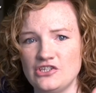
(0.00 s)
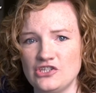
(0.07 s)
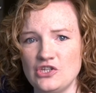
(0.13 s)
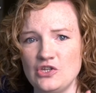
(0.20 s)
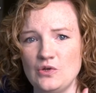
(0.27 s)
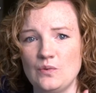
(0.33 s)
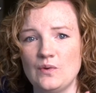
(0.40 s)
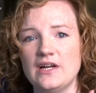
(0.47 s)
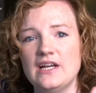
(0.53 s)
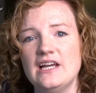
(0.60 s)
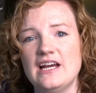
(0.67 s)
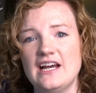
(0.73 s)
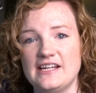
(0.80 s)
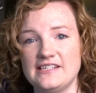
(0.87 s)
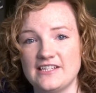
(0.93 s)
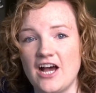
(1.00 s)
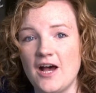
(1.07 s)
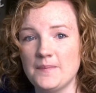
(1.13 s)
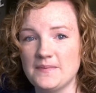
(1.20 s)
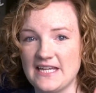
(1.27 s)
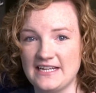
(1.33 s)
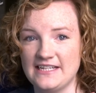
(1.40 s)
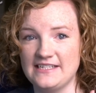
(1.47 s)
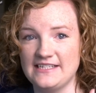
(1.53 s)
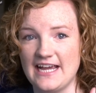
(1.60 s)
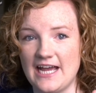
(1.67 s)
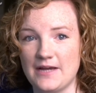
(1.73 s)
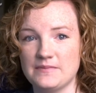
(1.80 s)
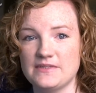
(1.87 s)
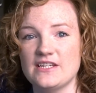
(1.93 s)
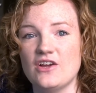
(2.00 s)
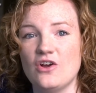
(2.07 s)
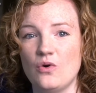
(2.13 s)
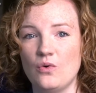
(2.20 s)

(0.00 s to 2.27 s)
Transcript: 2, adopt and adapt.